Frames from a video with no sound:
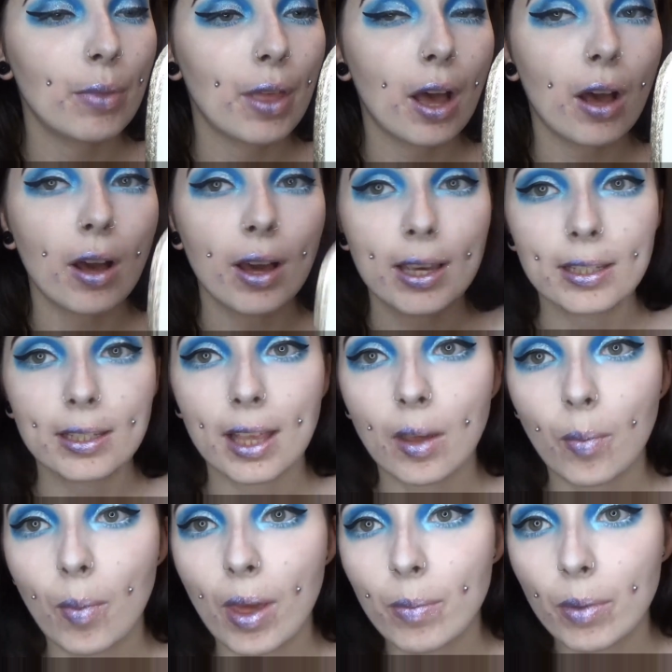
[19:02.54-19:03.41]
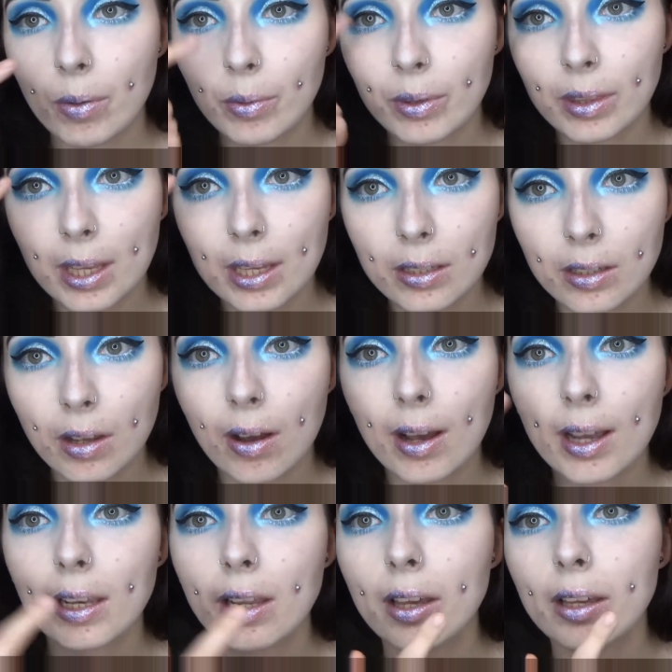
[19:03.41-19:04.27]
the eyes, like maybe with this
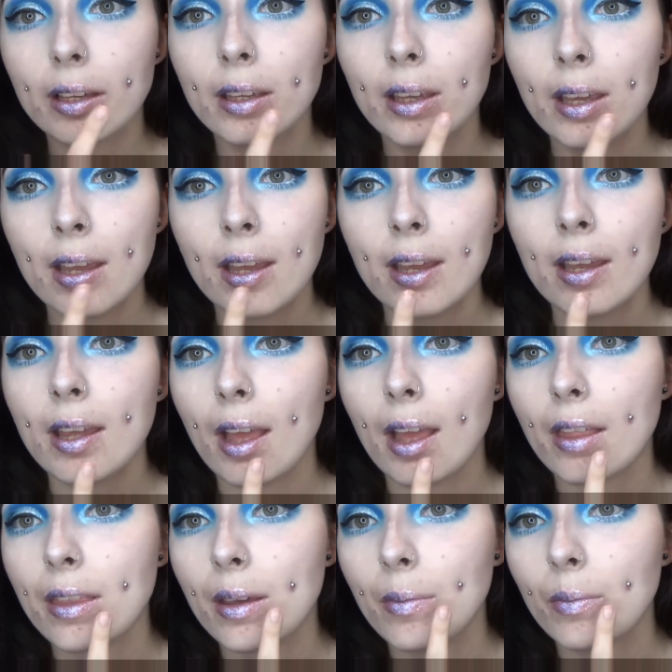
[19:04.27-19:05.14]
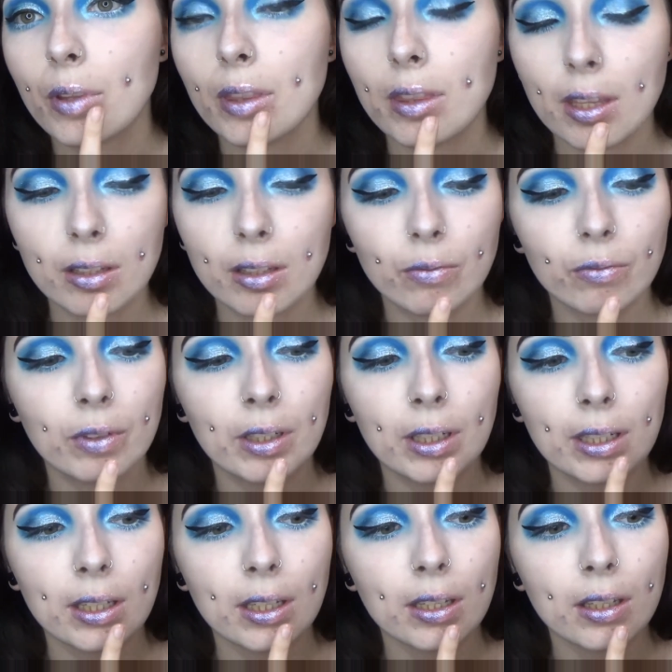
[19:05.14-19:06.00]
eye look, and then with this
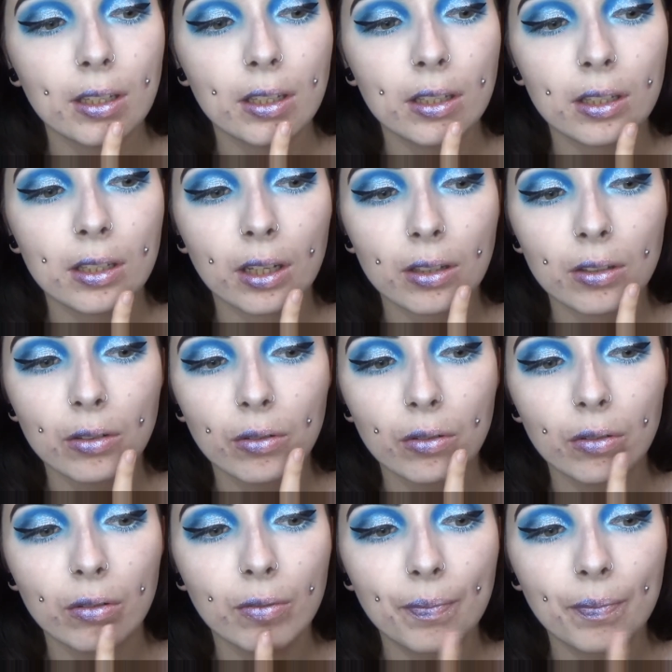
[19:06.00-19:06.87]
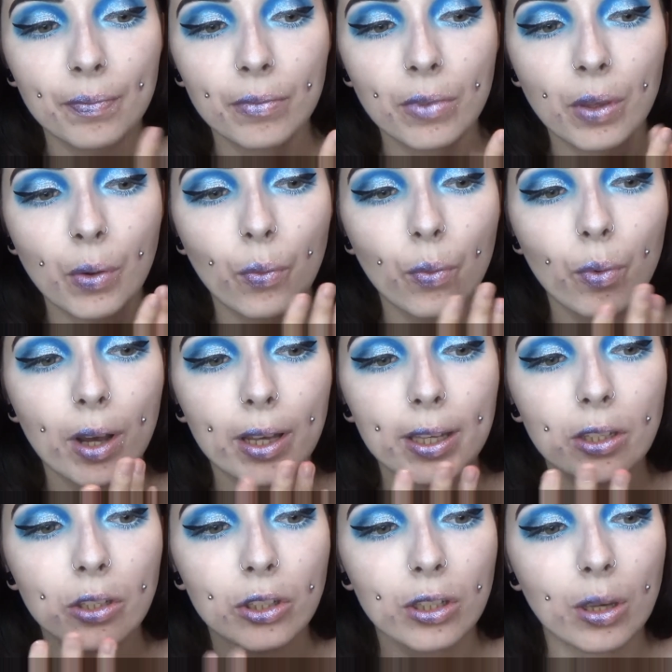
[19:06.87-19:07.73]
really subtle
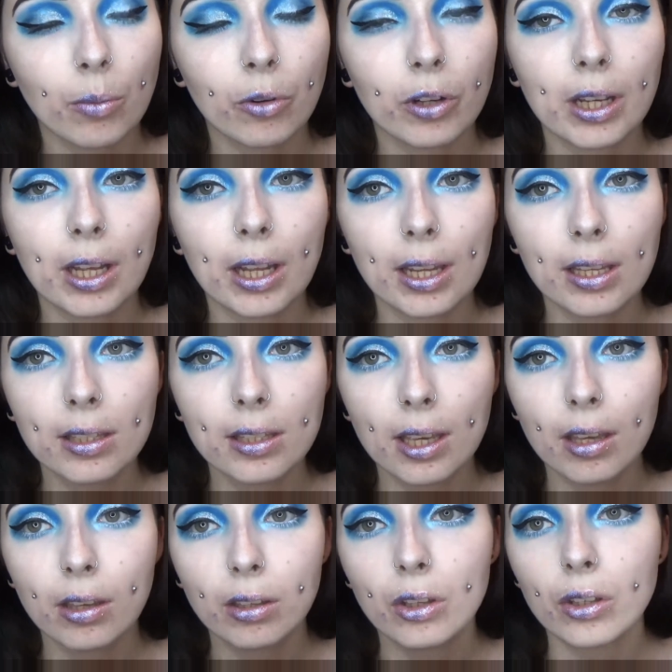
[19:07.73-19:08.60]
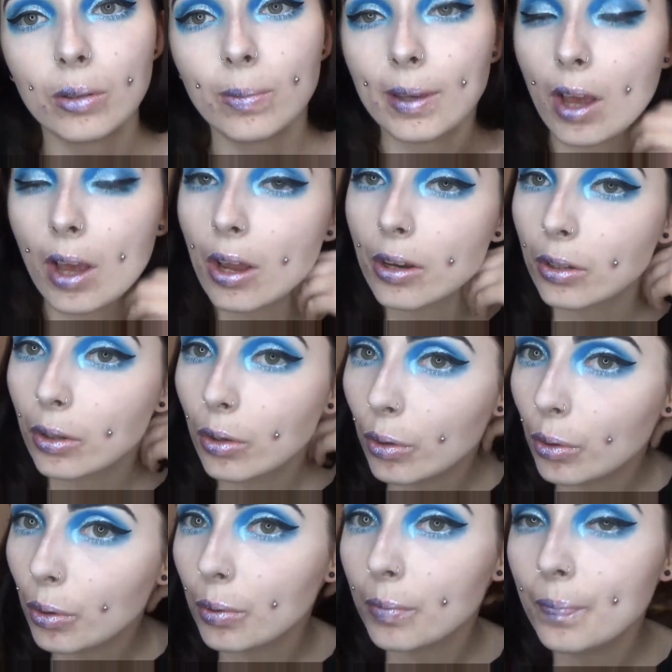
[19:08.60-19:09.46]
white shimmery glitter could be kind of
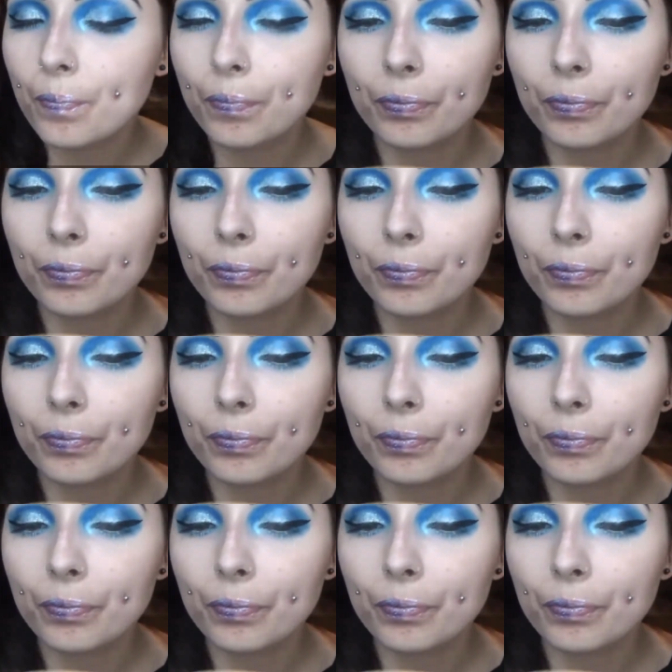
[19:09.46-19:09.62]
cool.